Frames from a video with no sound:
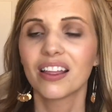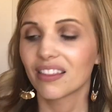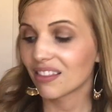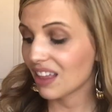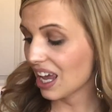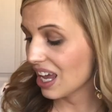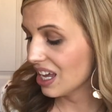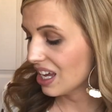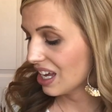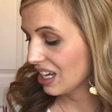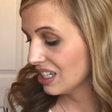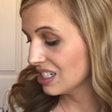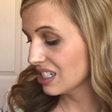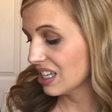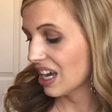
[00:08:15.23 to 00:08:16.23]
They
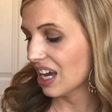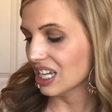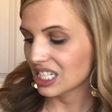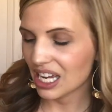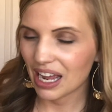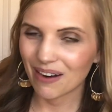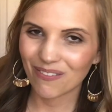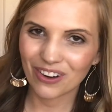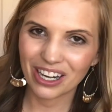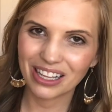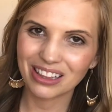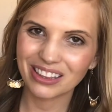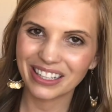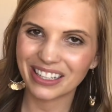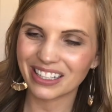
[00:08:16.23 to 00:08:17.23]
indicate every
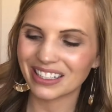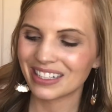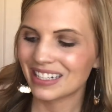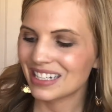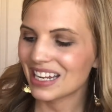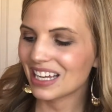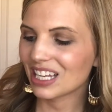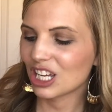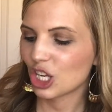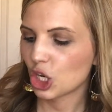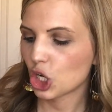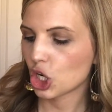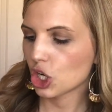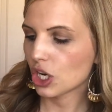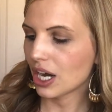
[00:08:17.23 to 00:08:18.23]
little nick,
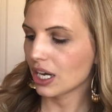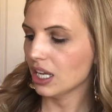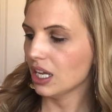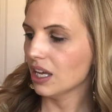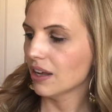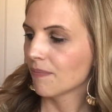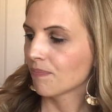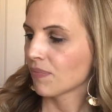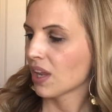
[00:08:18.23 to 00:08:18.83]
cranny,